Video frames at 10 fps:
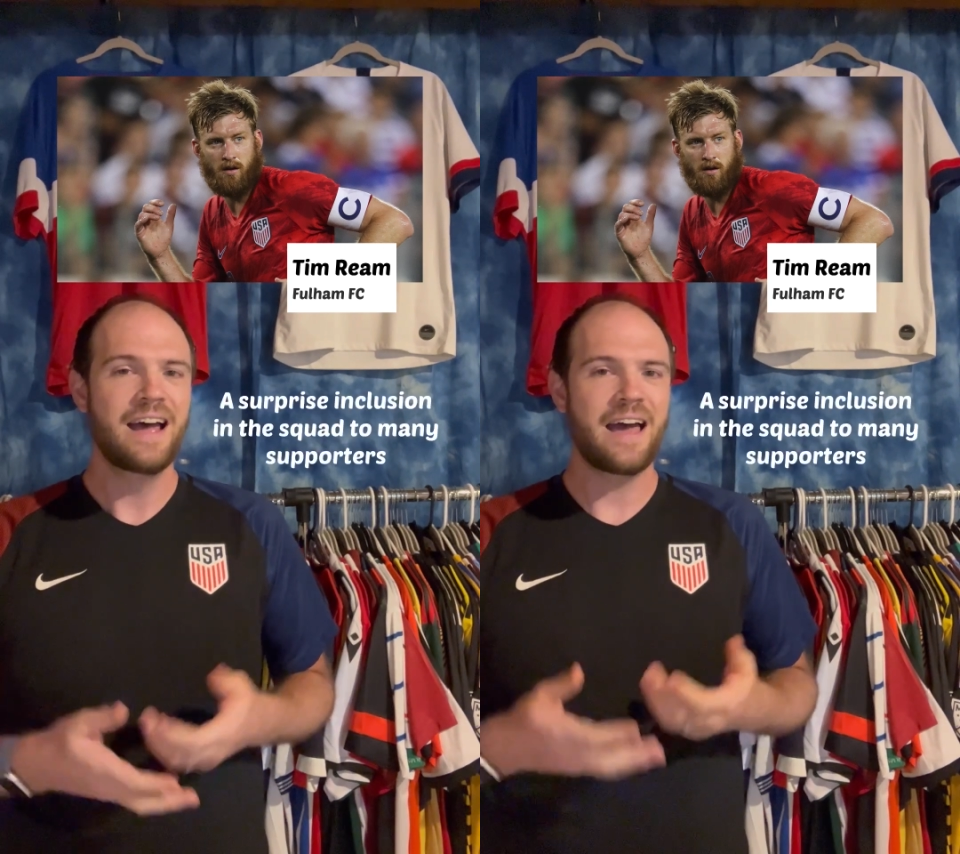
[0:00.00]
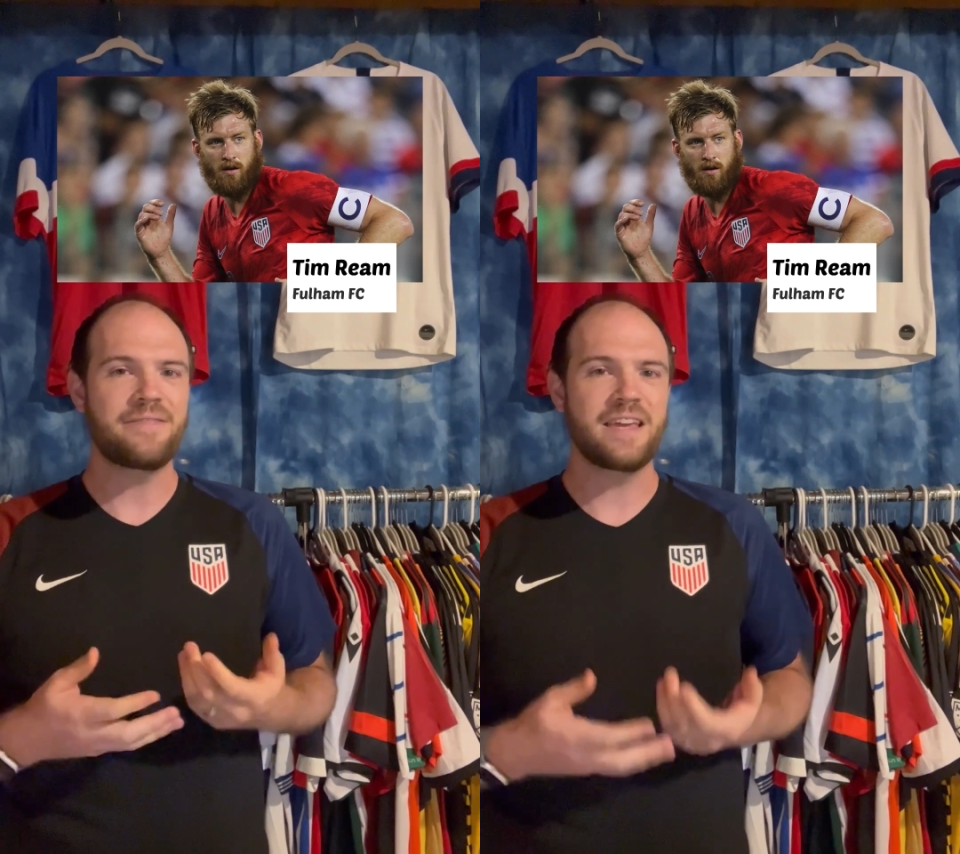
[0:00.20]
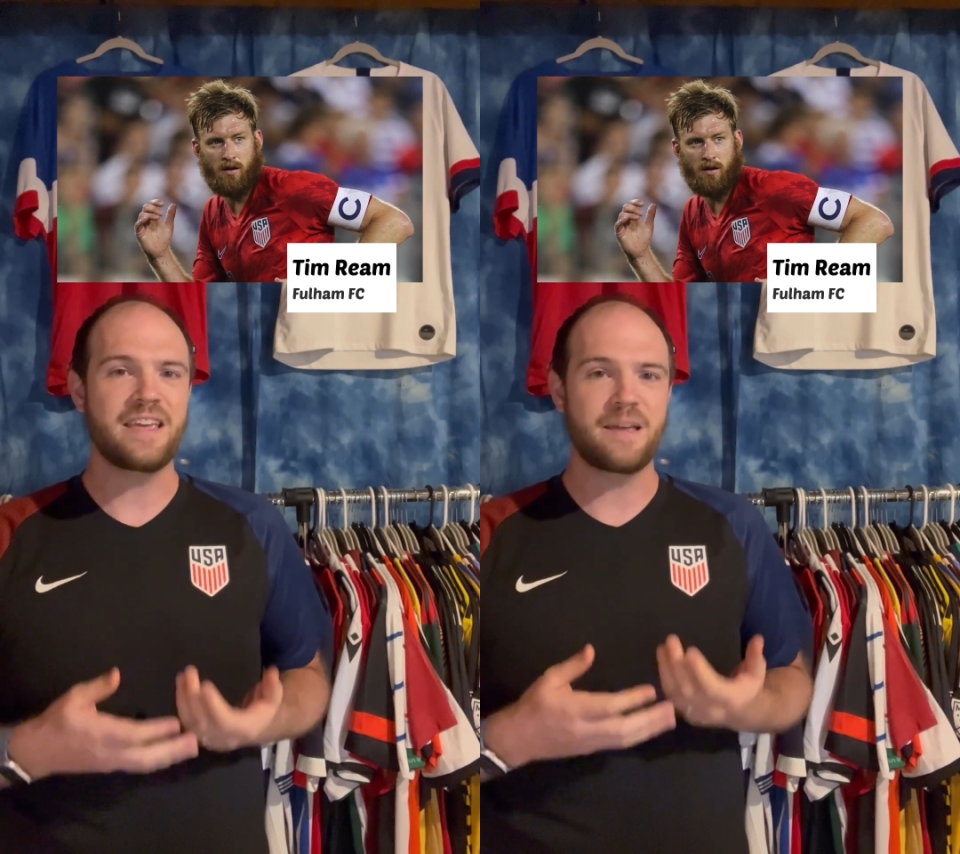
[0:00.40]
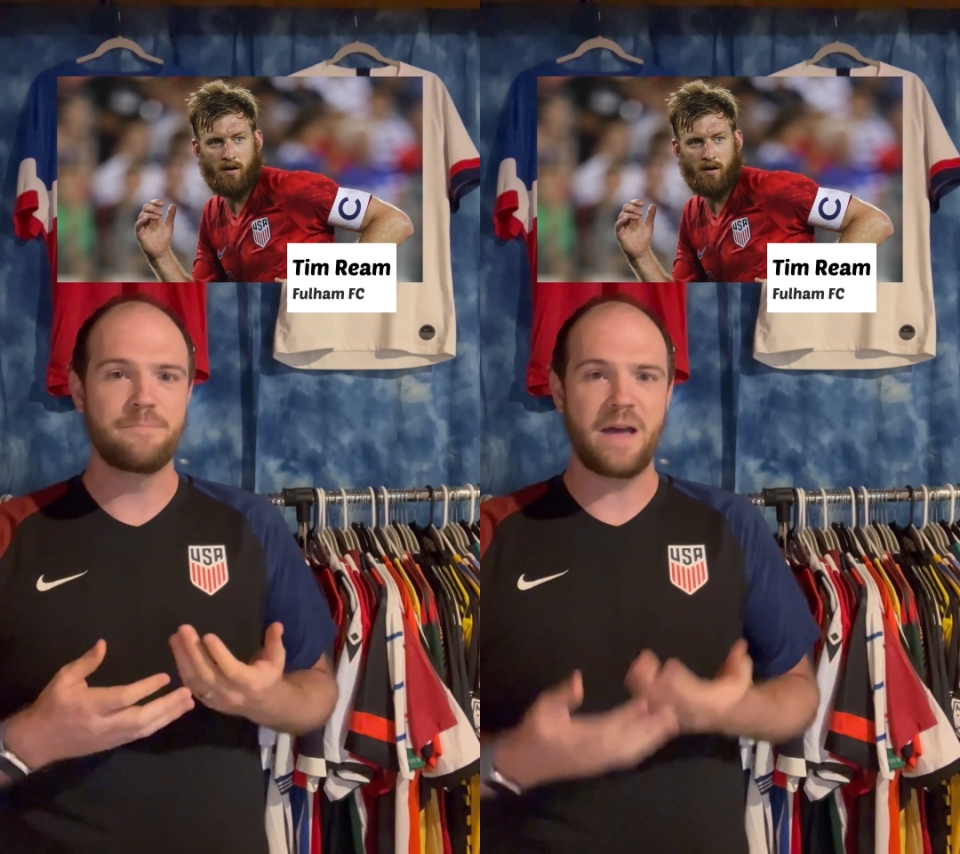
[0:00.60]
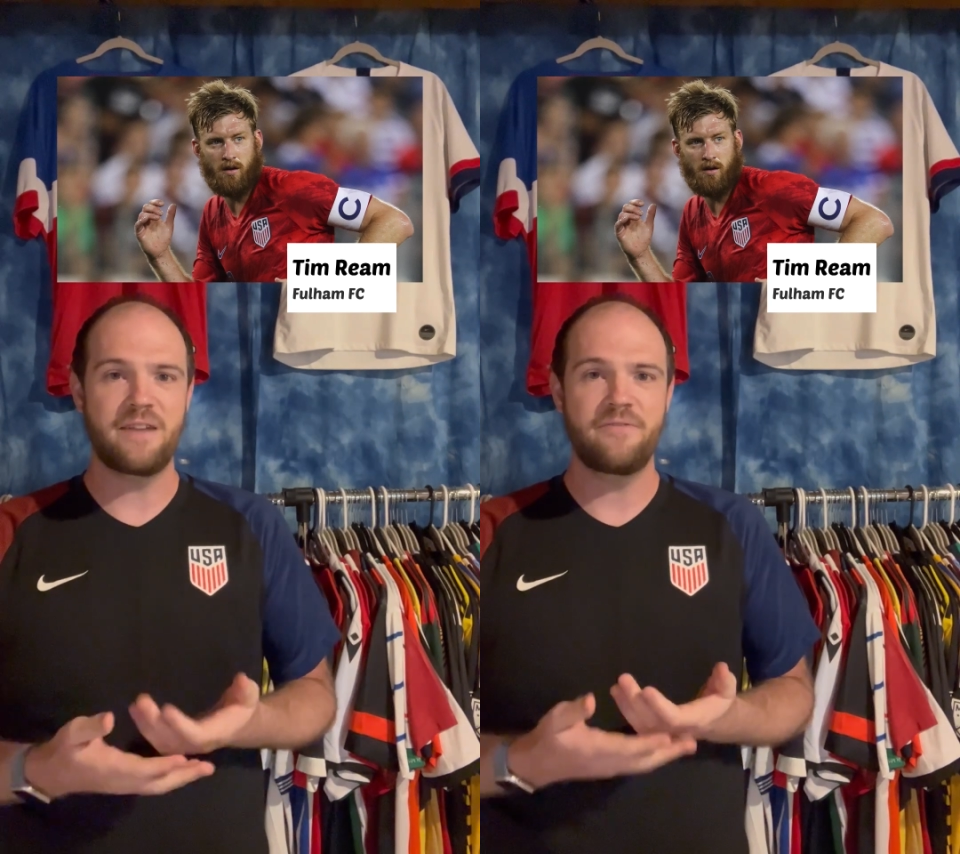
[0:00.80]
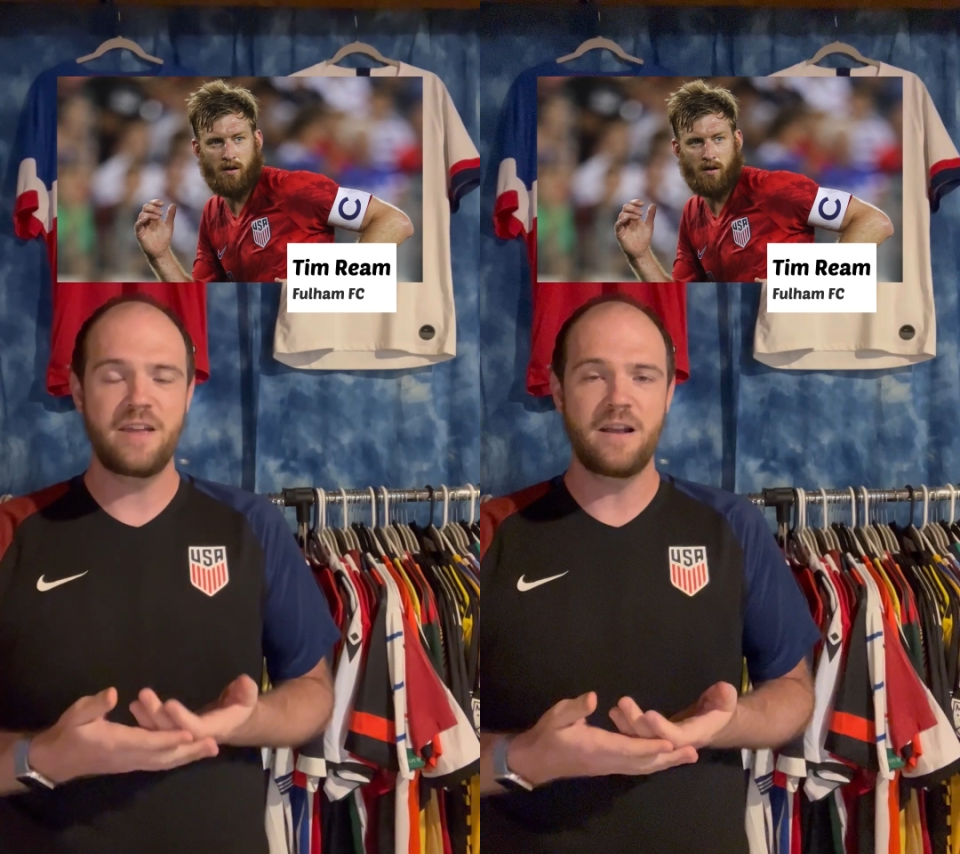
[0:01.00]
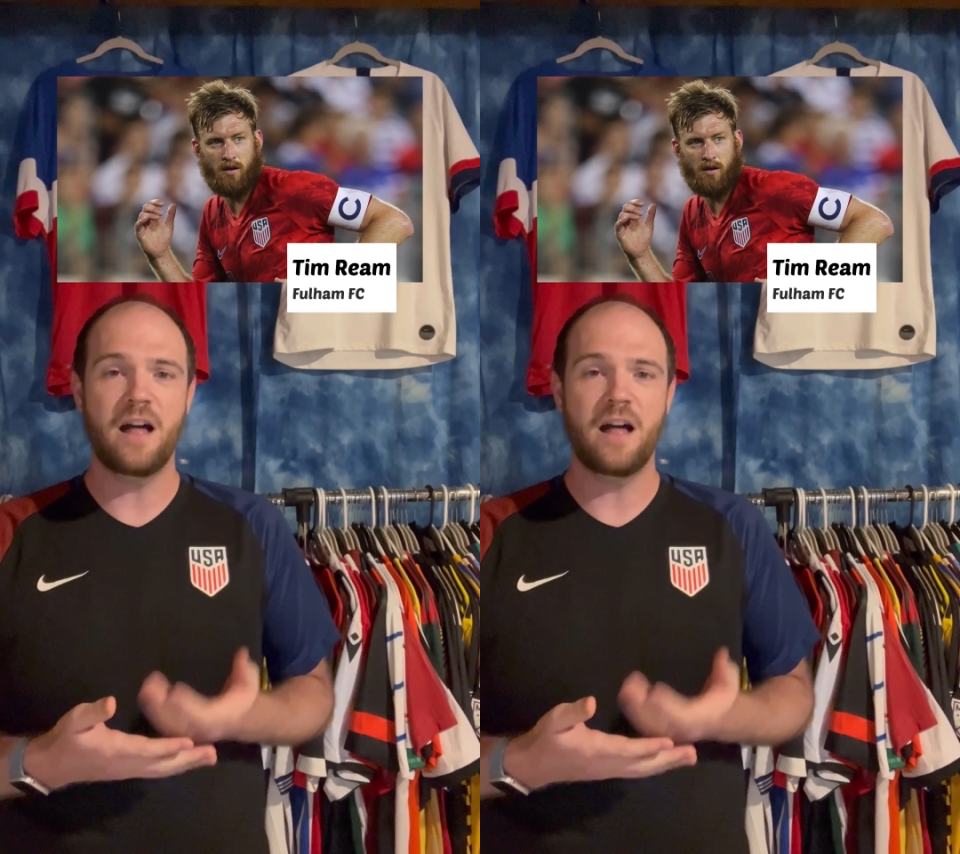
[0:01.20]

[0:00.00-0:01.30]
I think he can benefit